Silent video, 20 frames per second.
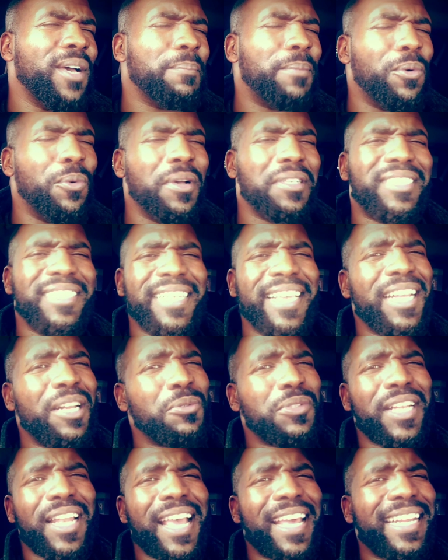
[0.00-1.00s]
But once again, there
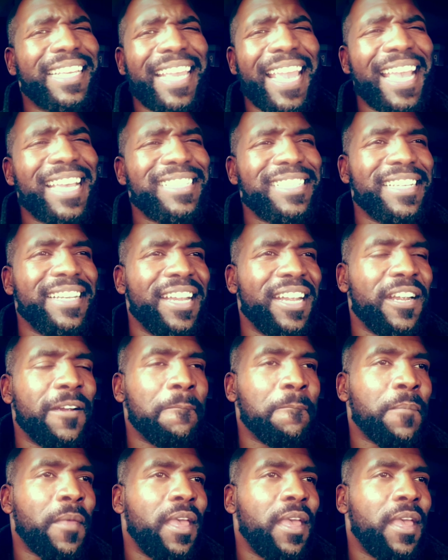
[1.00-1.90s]
was a lot of gas in there,